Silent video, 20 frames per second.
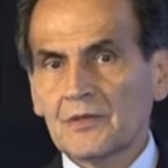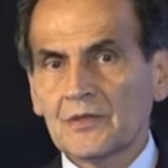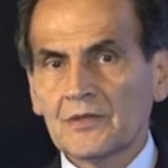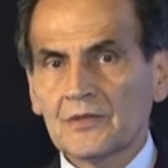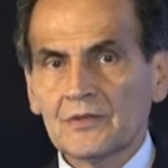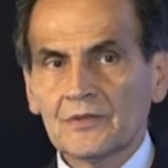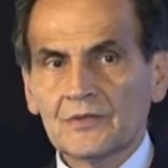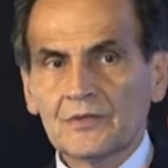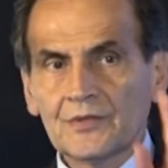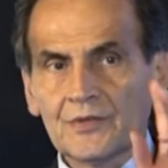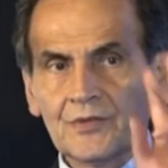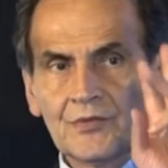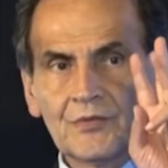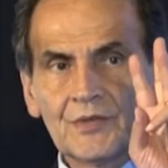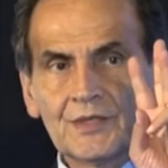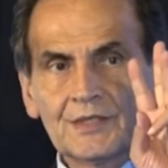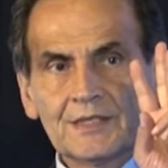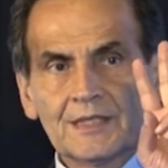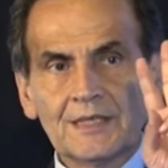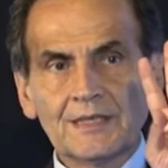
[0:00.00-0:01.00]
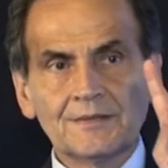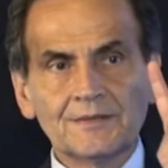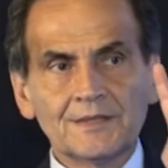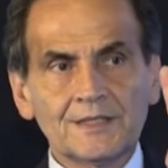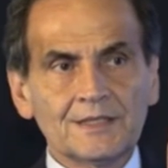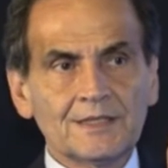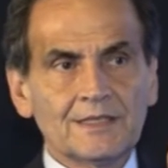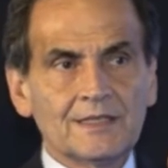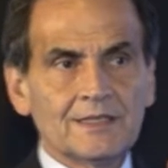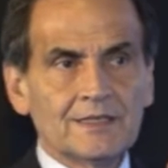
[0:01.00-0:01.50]
blood glucose 3
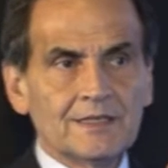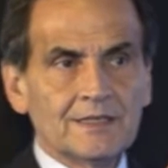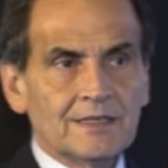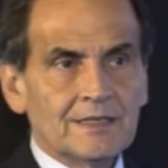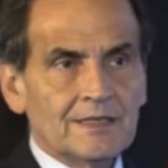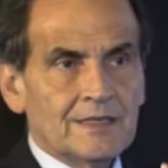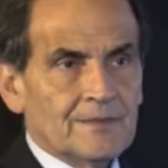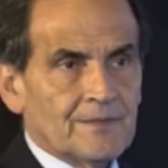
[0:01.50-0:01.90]
times a day,